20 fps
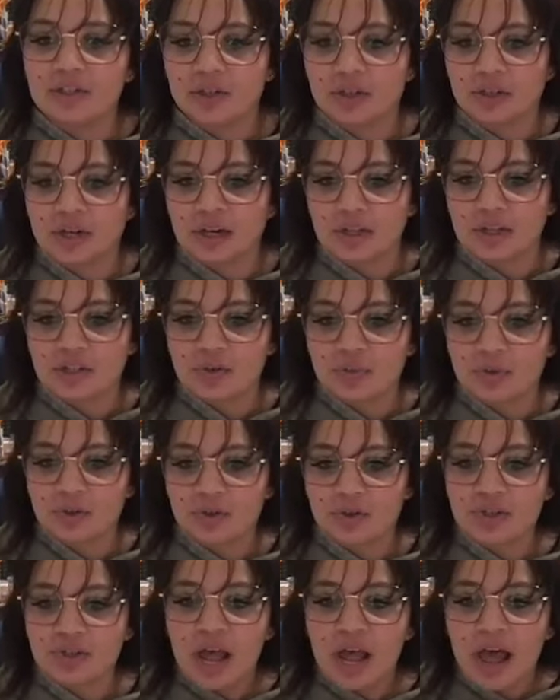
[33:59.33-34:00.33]
to your
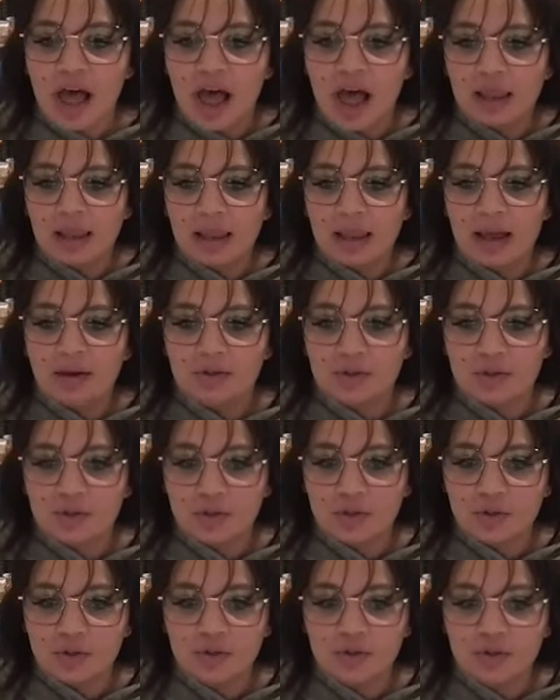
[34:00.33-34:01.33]
customers allows
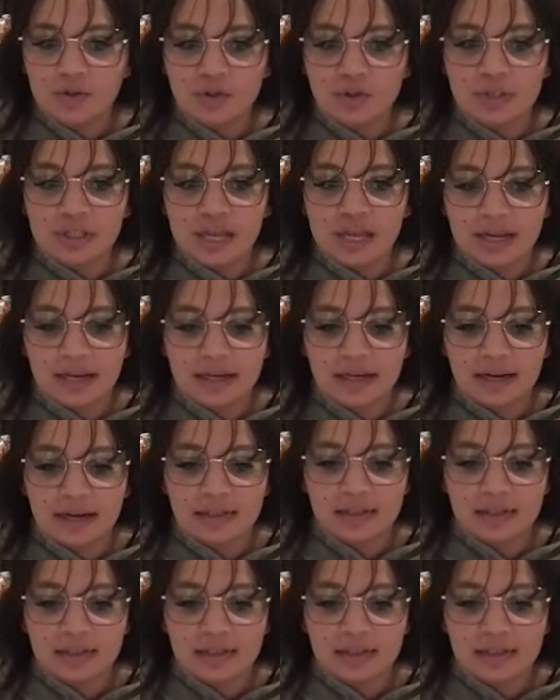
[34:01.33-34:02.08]
you to stay